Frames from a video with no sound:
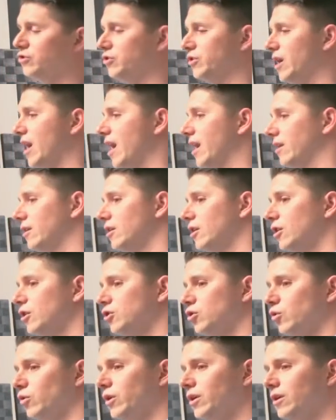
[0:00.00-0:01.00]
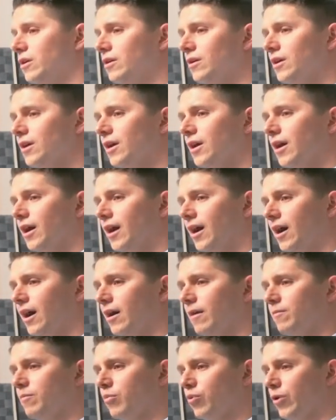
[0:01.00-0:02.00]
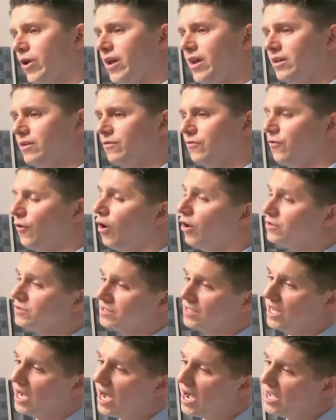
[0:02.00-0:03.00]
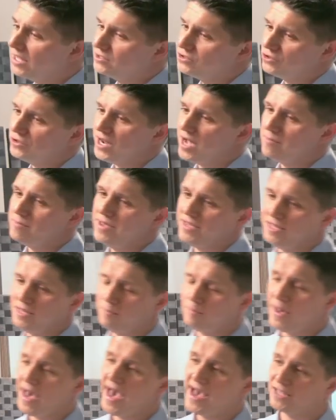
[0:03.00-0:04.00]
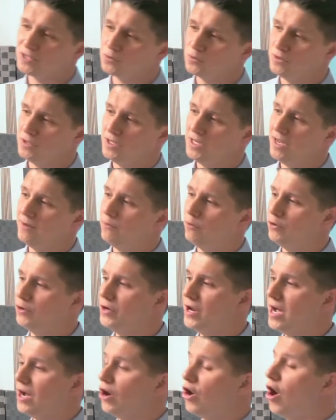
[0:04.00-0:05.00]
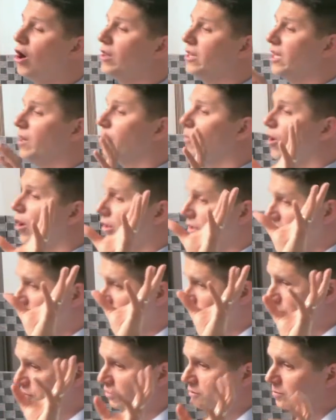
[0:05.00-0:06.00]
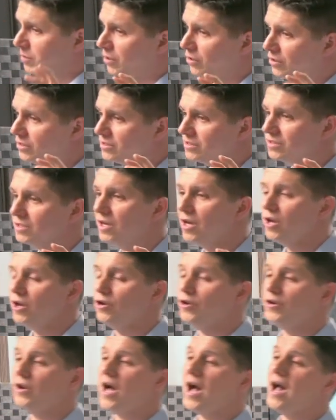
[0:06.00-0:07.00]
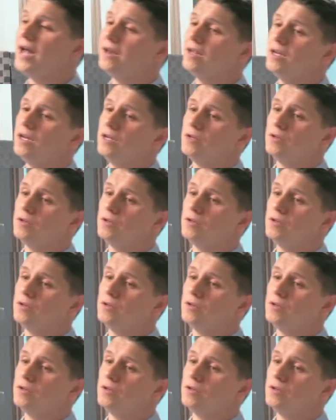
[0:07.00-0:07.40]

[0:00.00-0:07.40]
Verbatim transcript: you're not doing uh, praying to false gods, you're not making pacts with the devil, you're not calling upon evil spirits, you're not